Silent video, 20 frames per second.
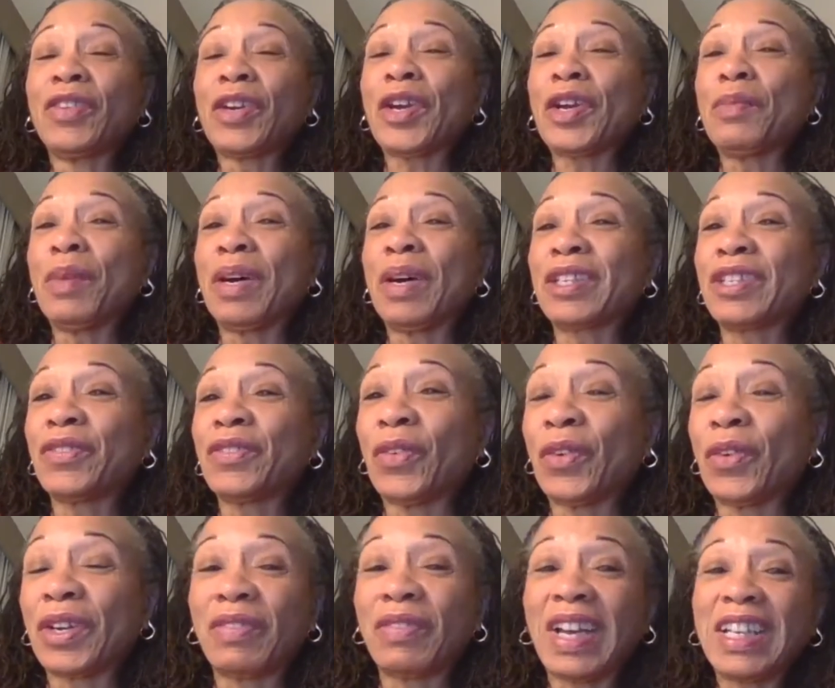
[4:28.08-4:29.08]
you very much
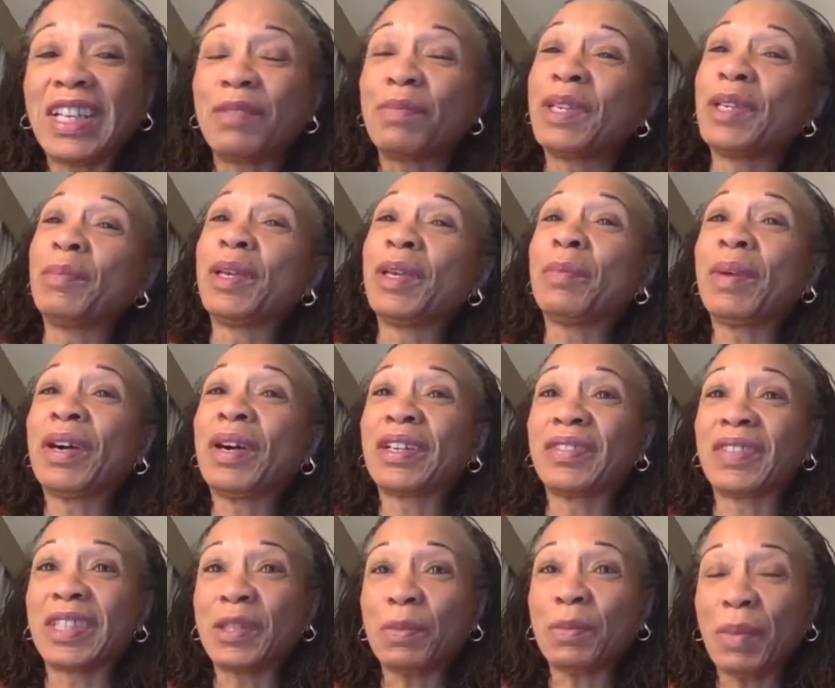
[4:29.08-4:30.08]
for inviting me to be a part
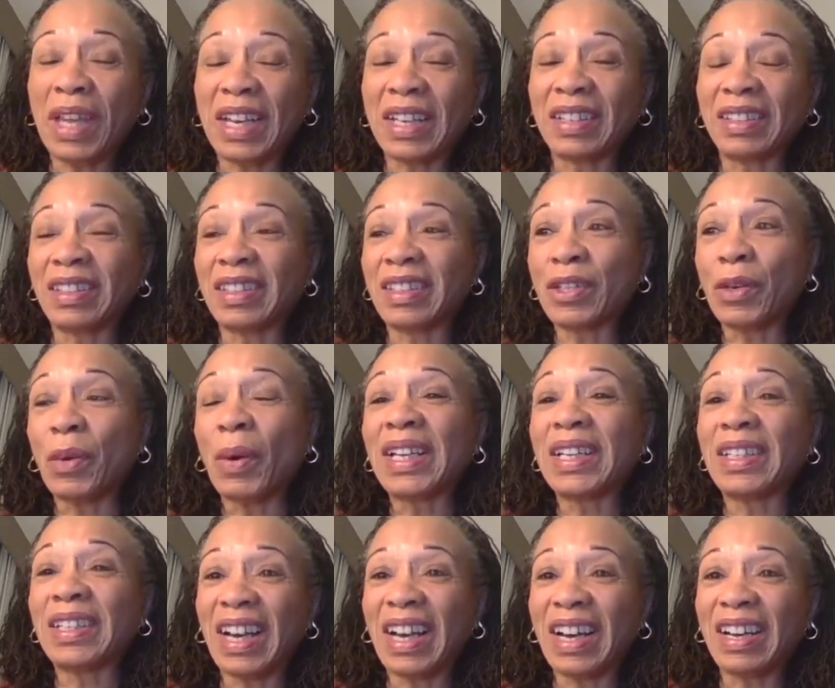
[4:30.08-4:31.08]
of this panel. It's
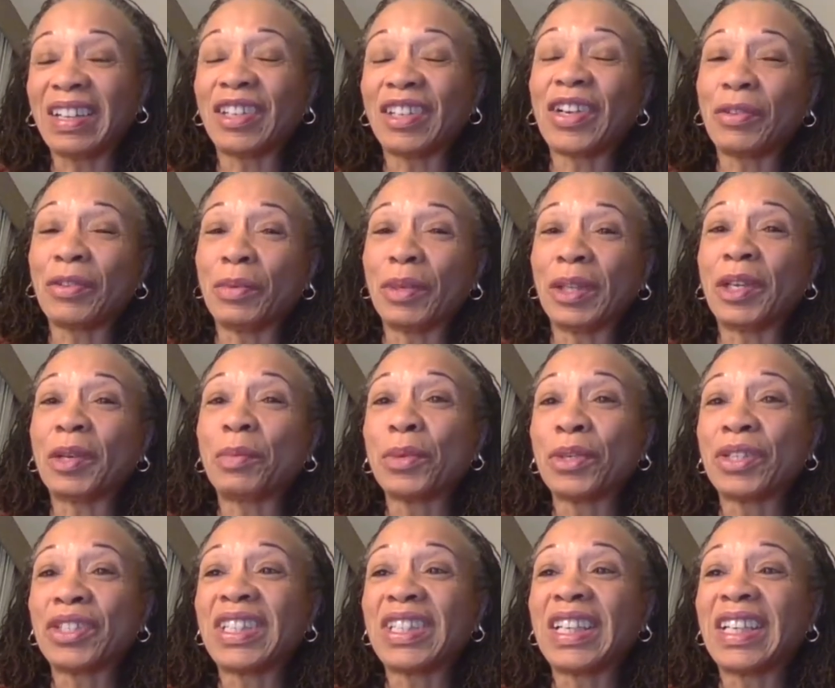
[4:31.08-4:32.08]
quite an honor. I really
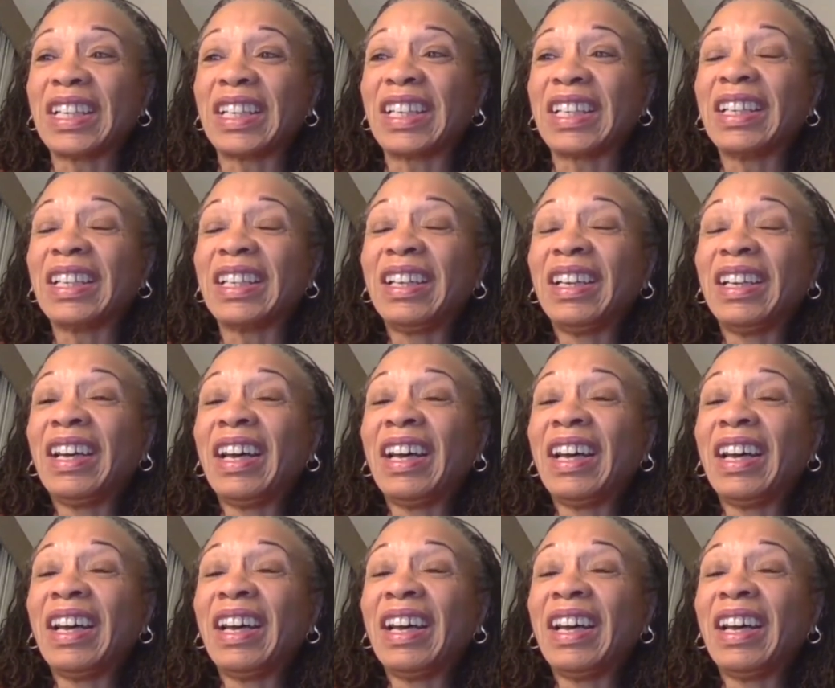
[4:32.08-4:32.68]
appreciate it.